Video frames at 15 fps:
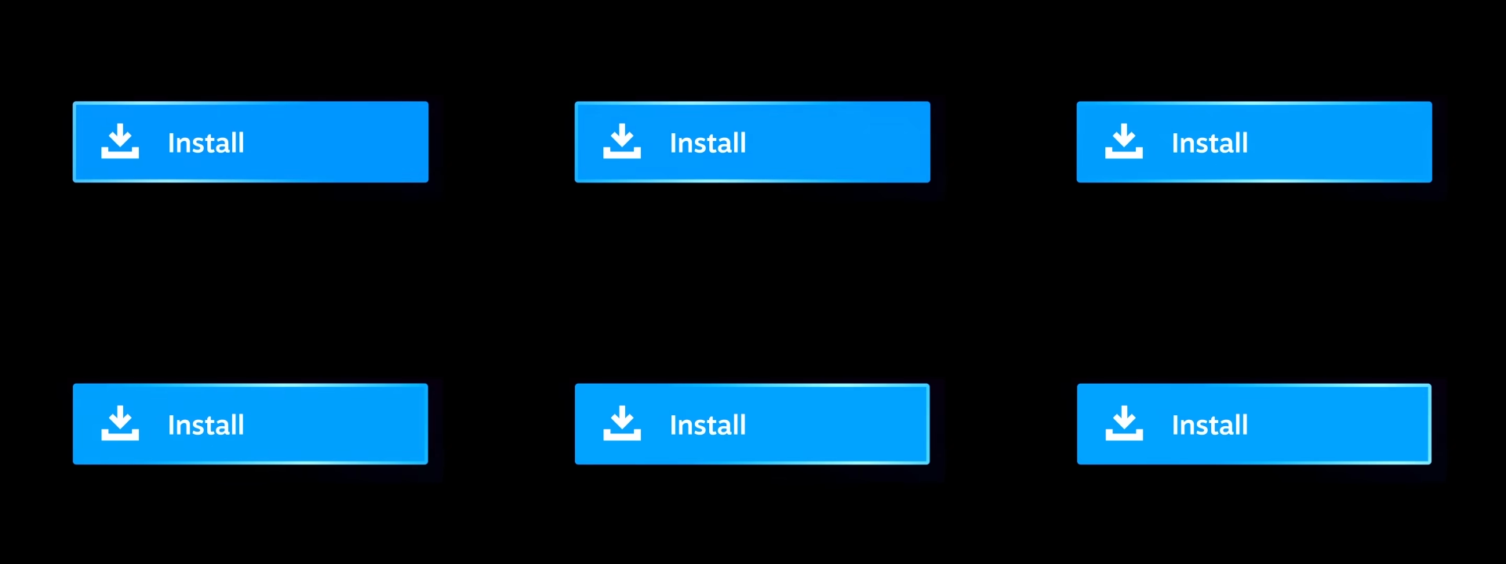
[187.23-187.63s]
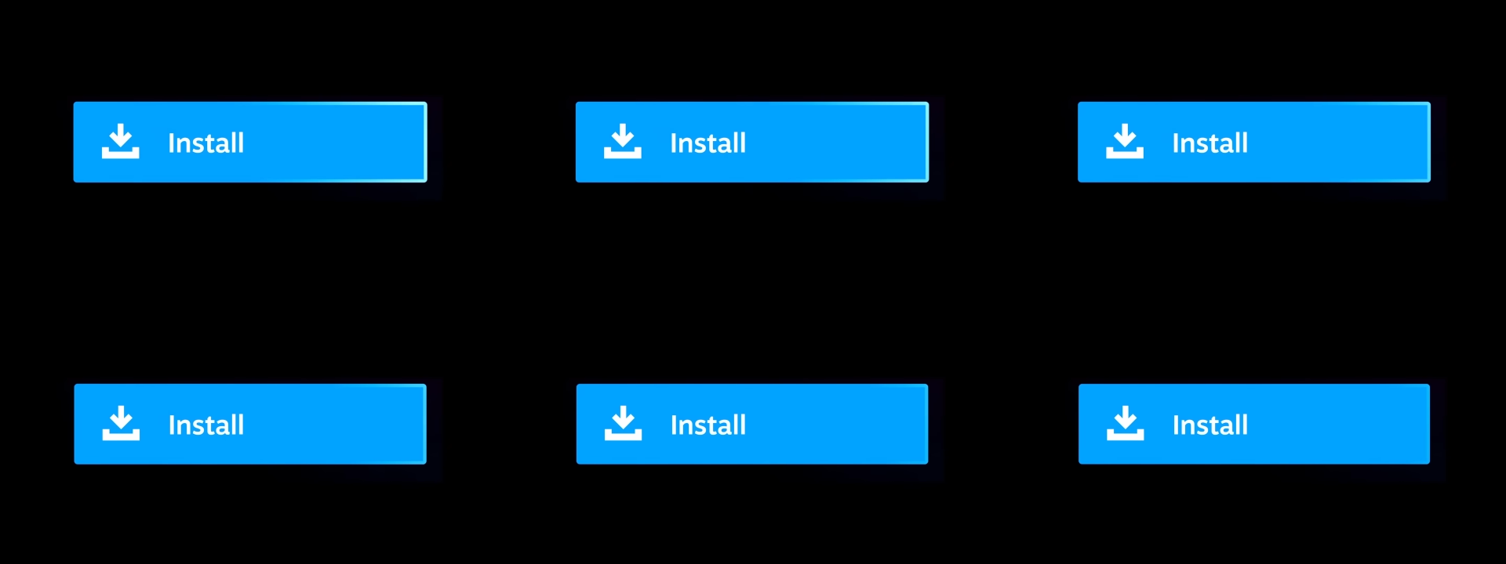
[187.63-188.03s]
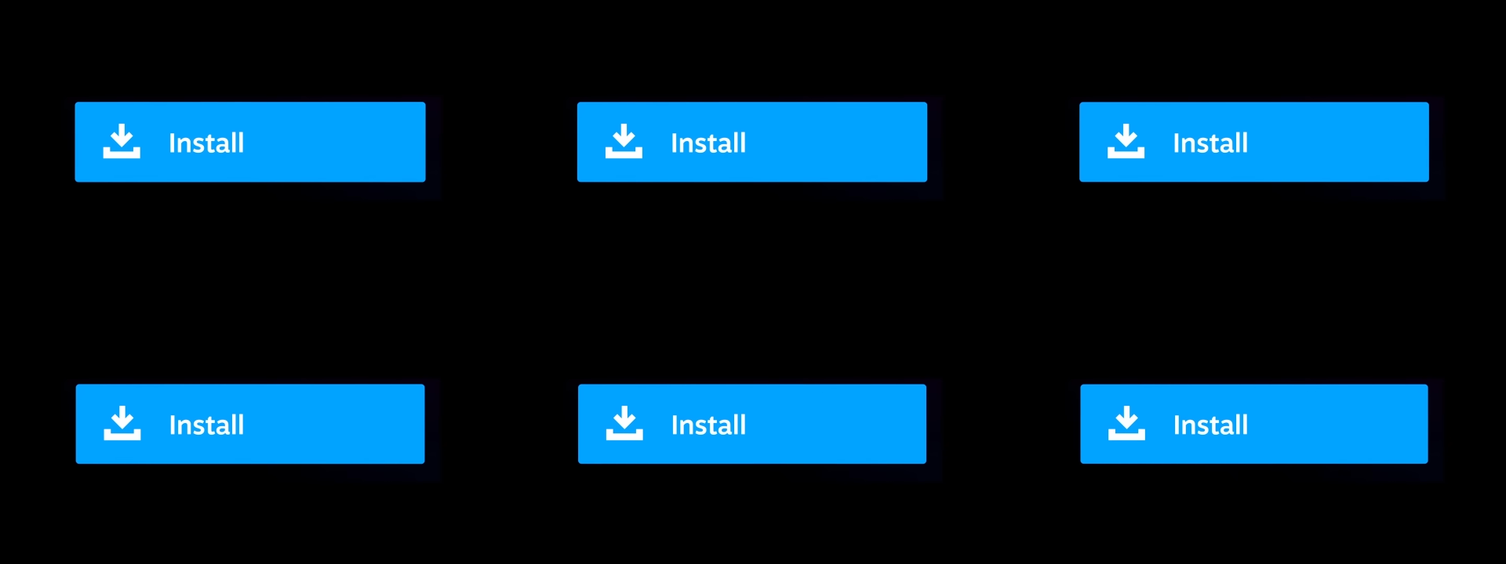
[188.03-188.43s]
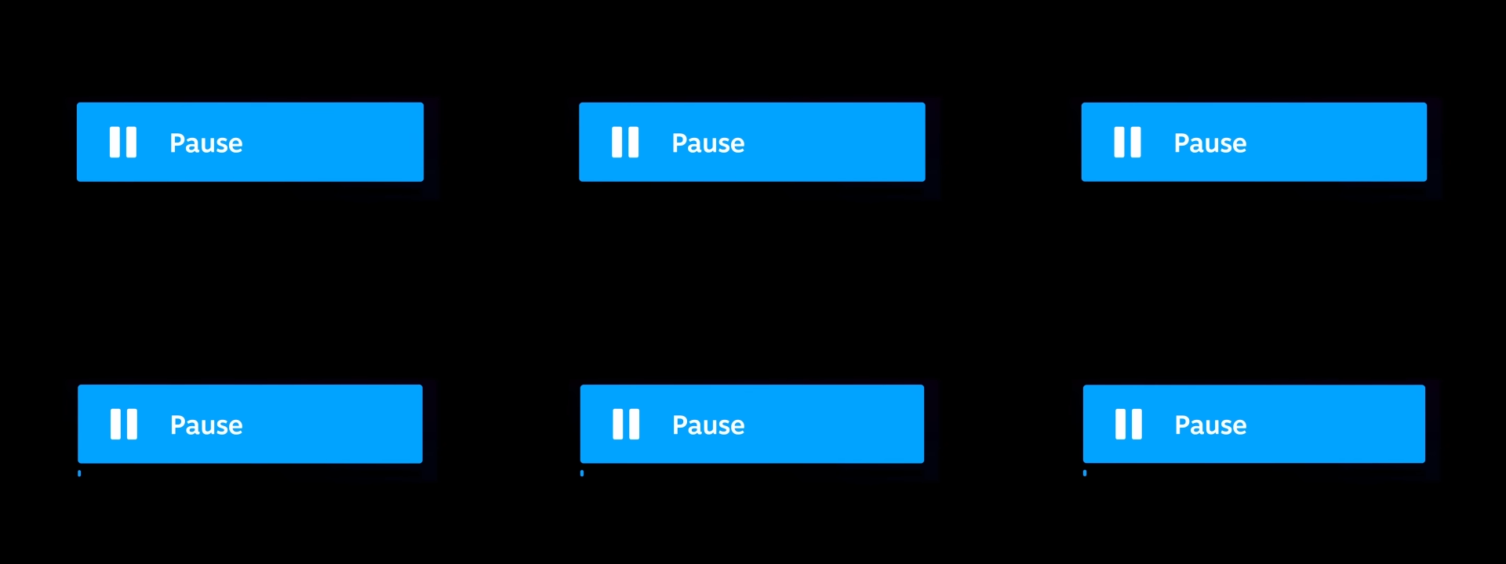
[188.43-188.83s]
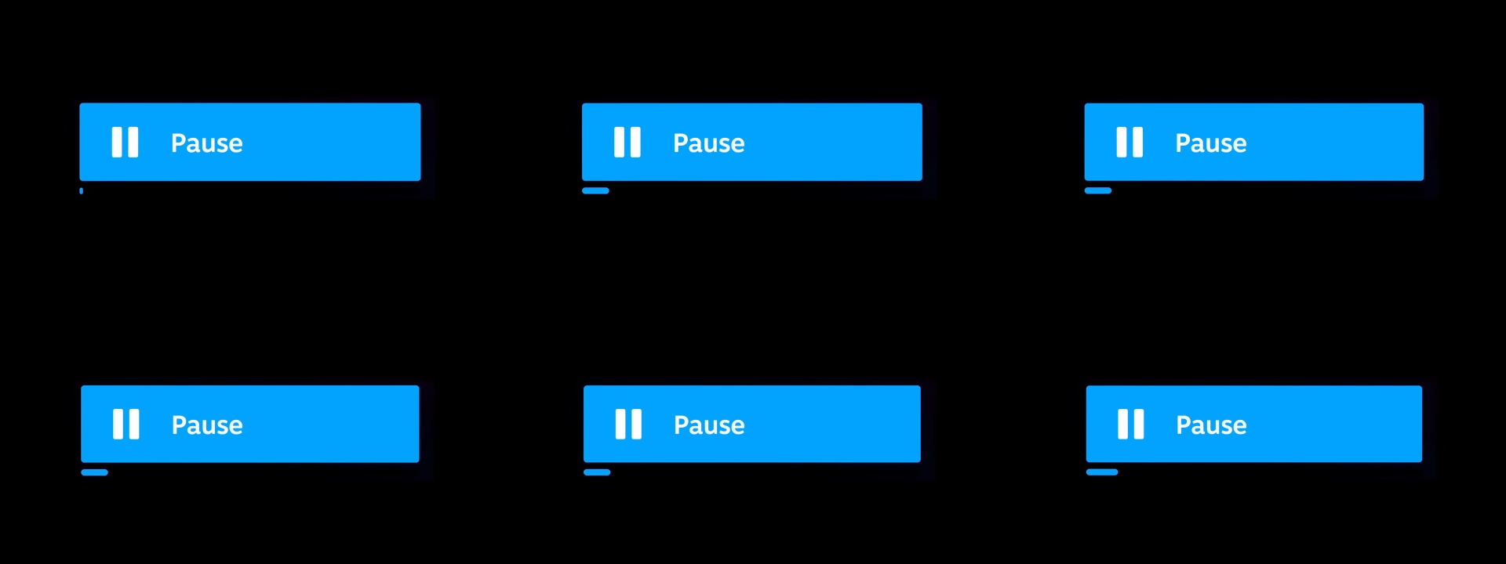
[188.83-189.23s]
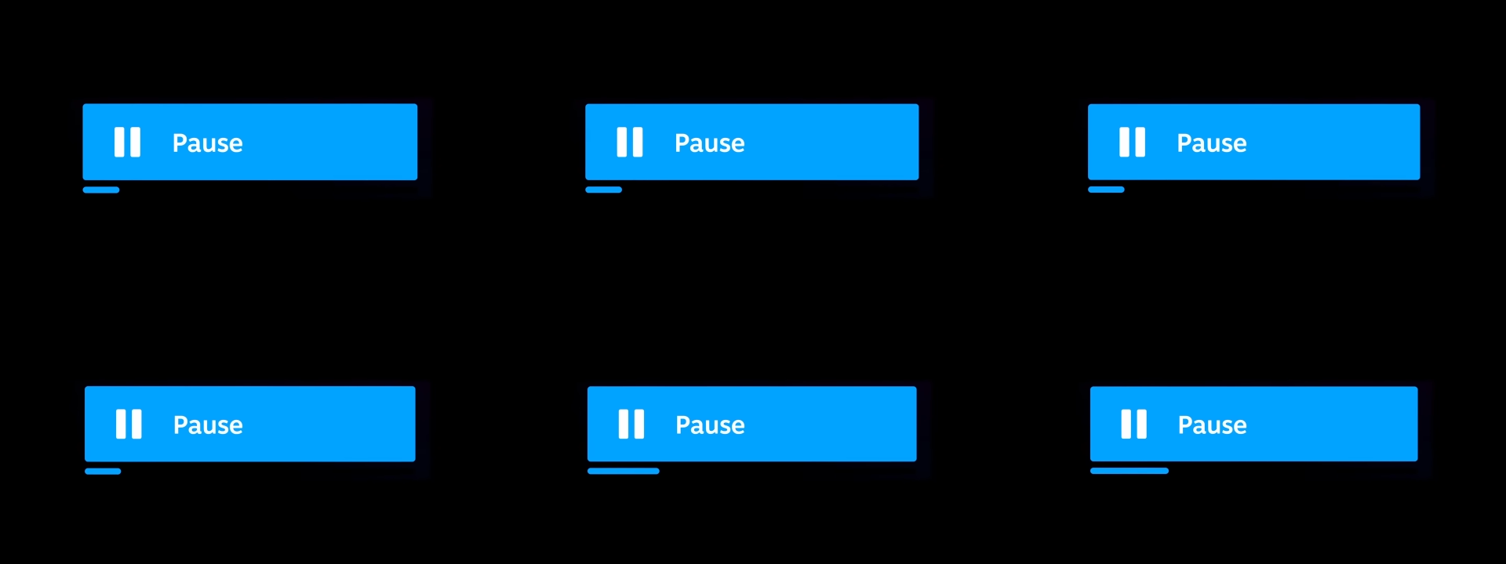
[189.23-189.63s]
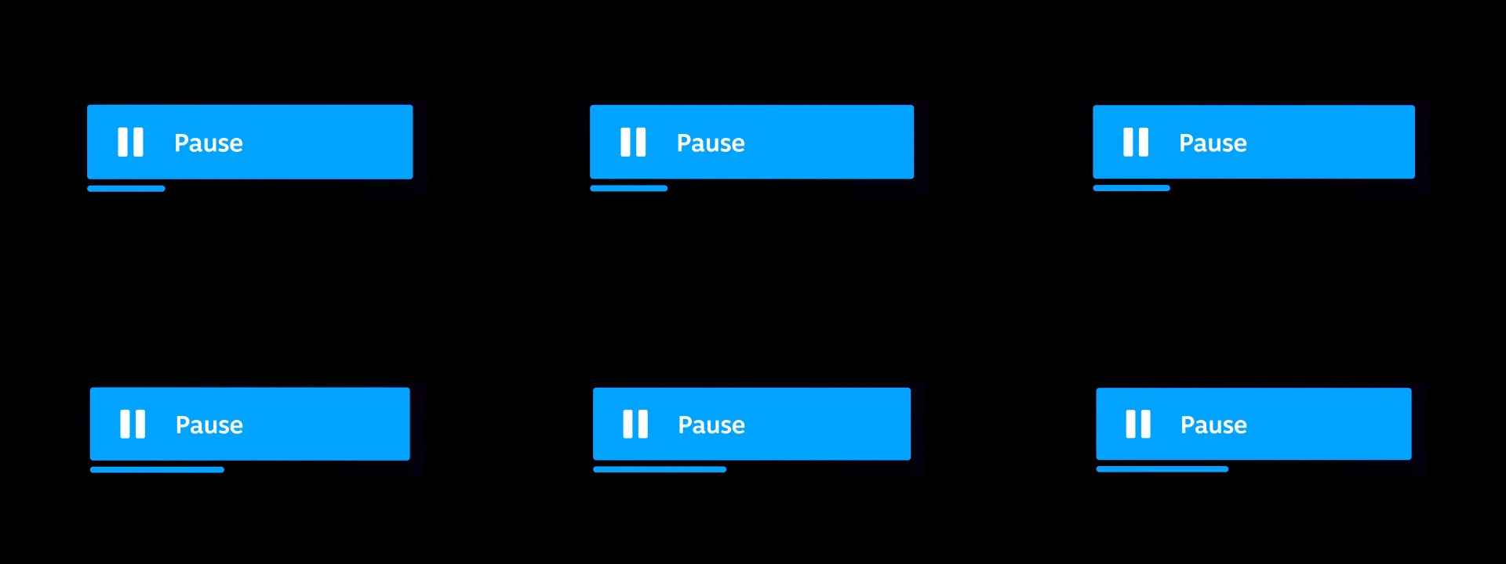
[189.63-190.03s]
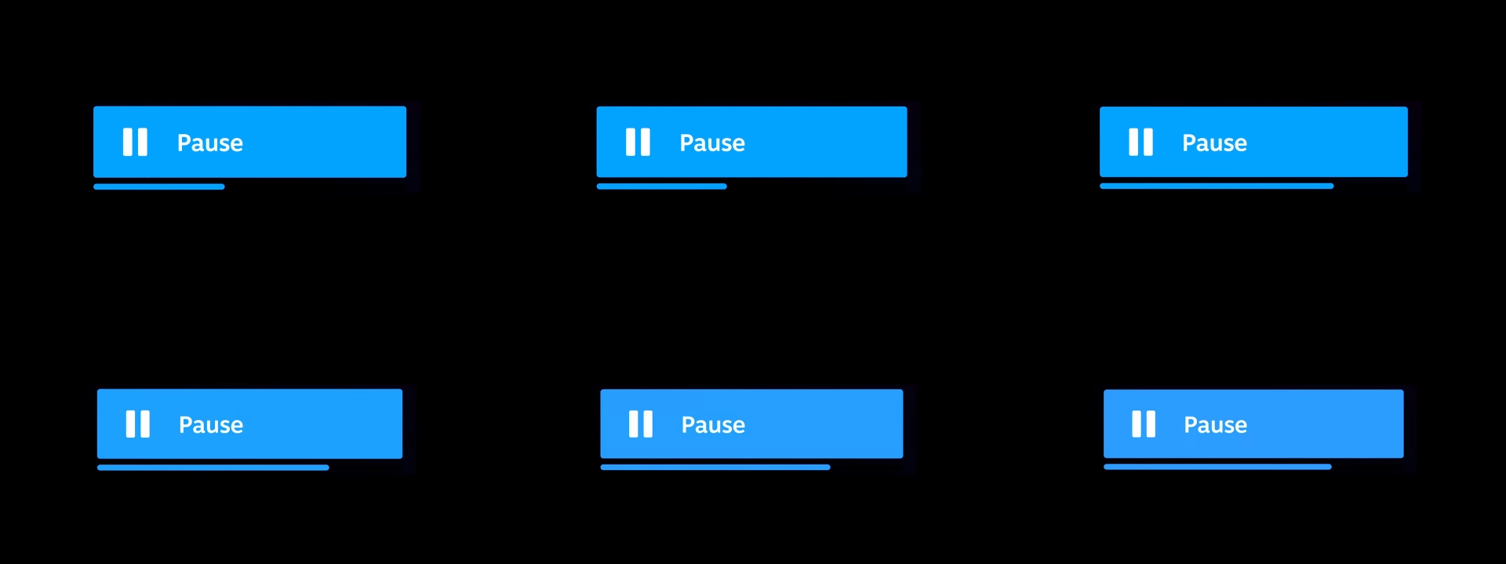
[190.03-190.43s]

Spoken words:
[unreadable: no face in view]